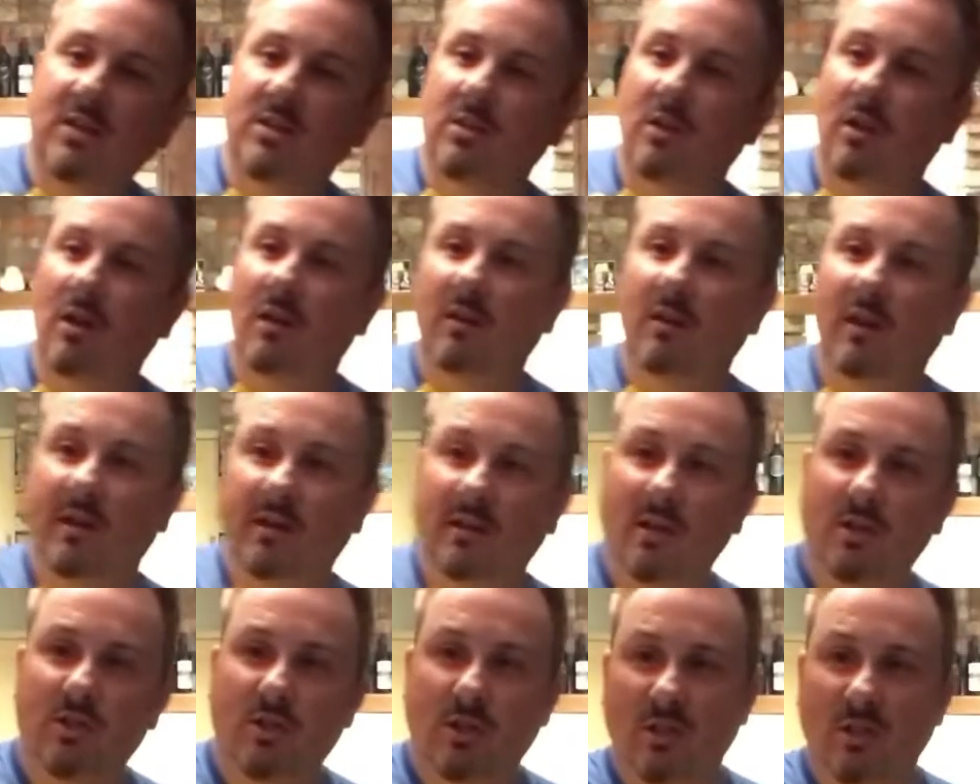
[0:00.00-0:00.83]
cloth like
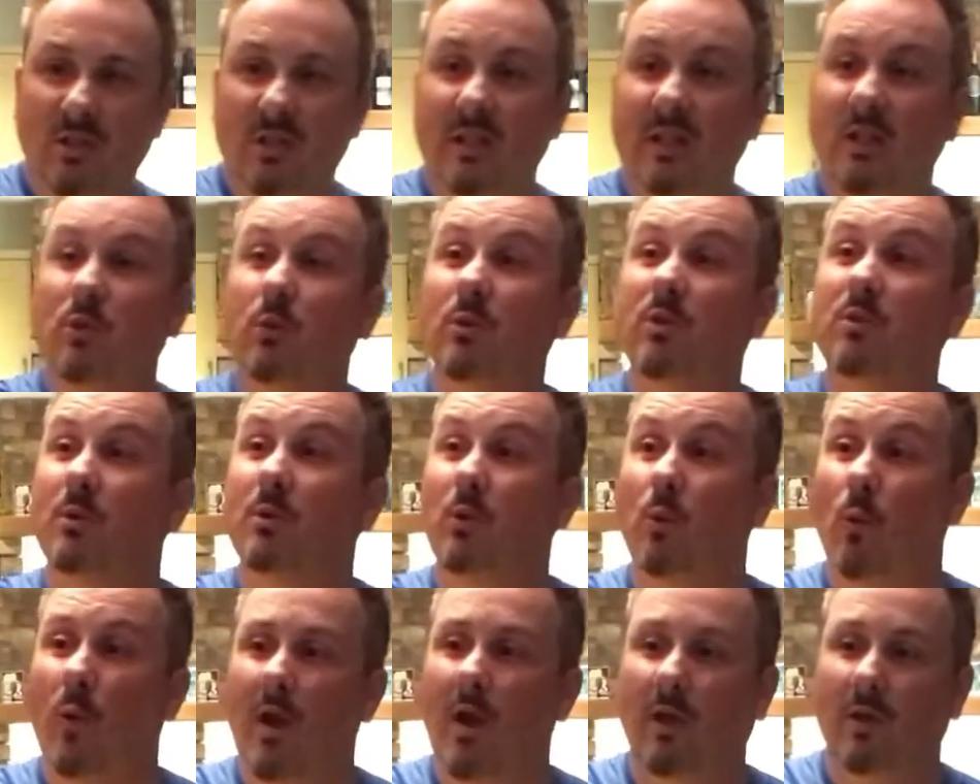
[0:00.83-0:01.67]
this. You can see this one's
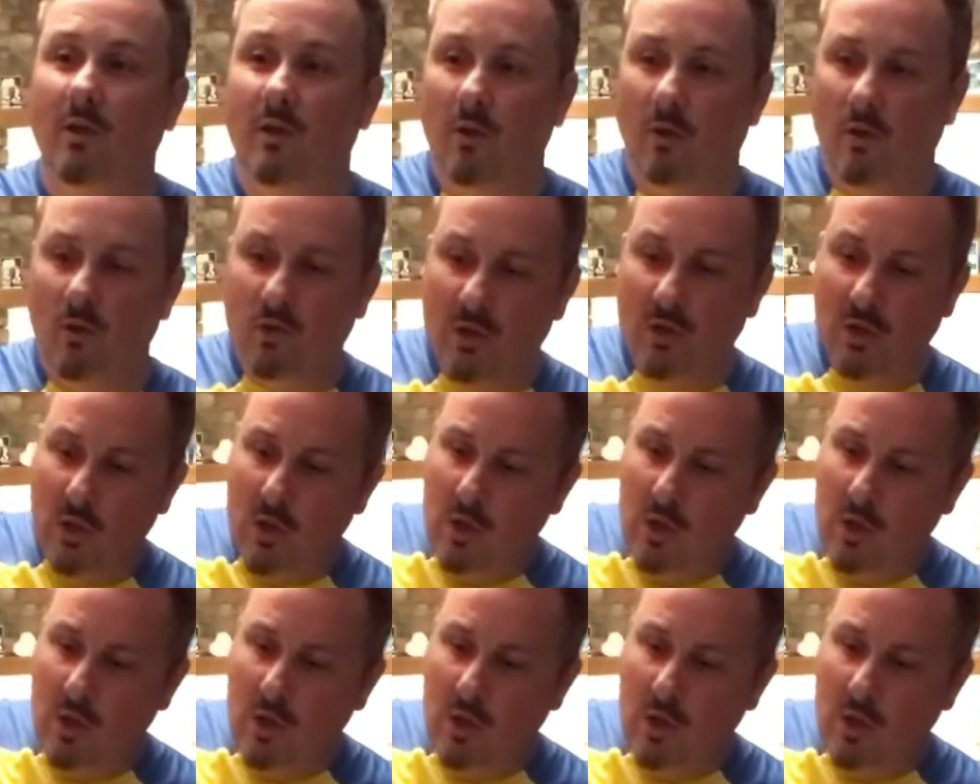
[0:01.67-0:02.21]
been well used.